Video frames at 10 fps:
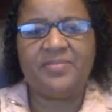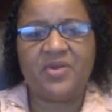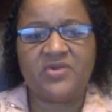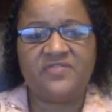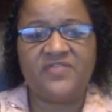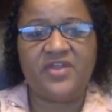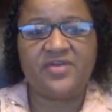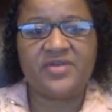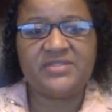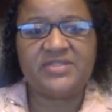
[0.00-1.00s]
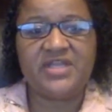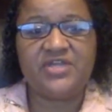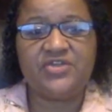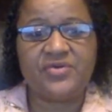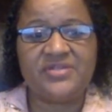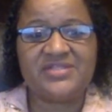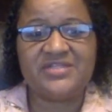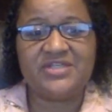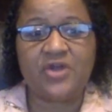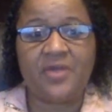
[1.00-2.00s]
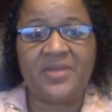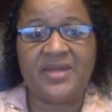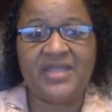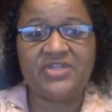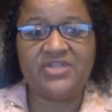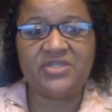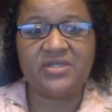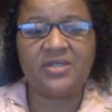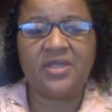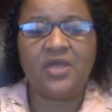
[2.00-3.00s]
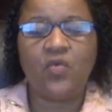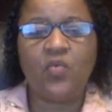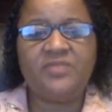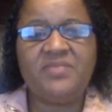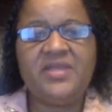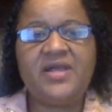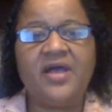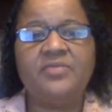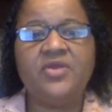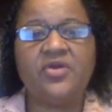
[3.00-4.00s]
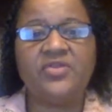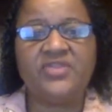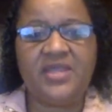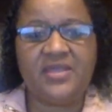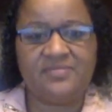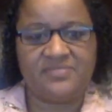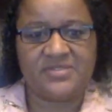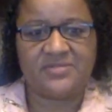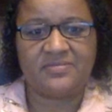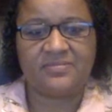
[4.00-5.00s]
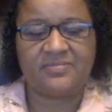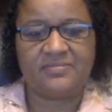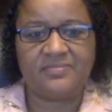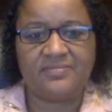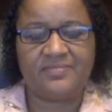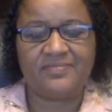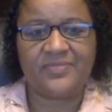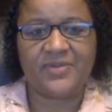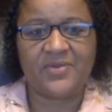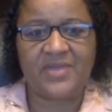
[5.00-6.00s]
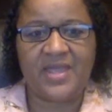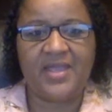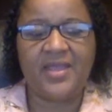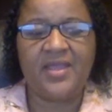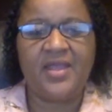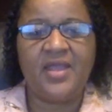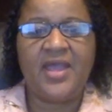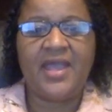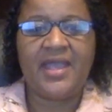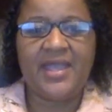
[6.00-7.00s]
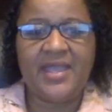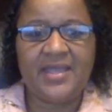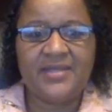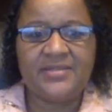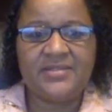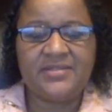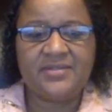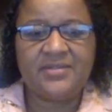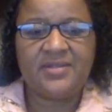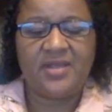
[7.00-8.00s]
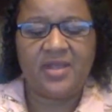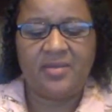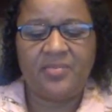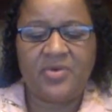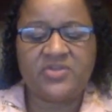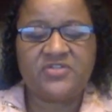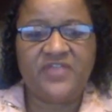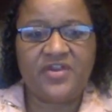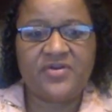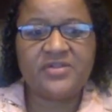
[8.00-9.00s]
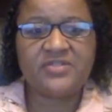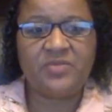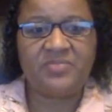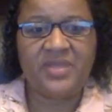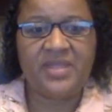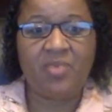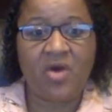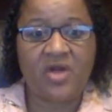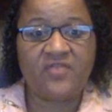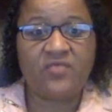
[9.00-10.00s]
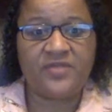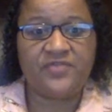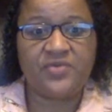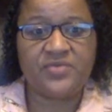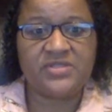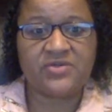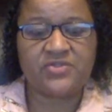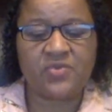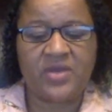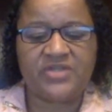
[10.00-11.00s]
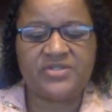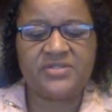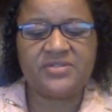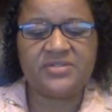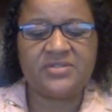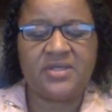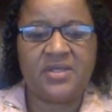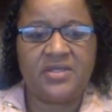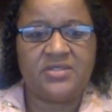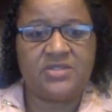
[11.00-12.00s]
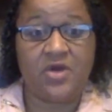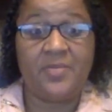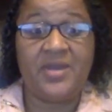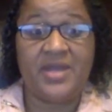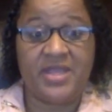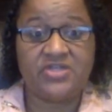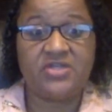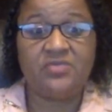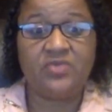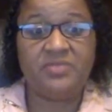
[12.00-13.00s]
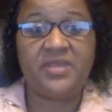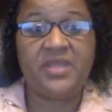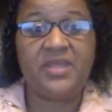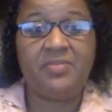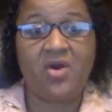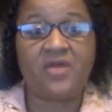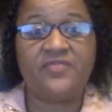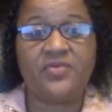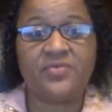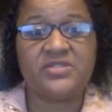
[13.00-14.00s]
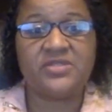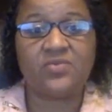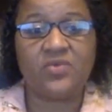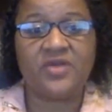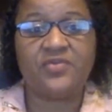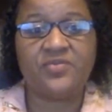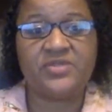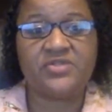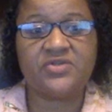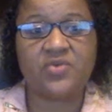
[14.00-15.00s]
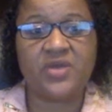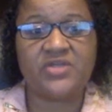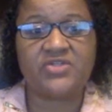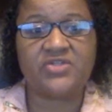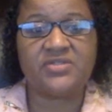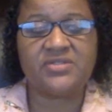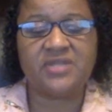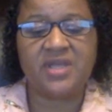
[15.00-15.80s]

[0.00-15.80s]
perseverance, endurance, and determination would become your themes. Okay, and perseverance would be part of one of your research questions. Determination would be part of your one of your research questions.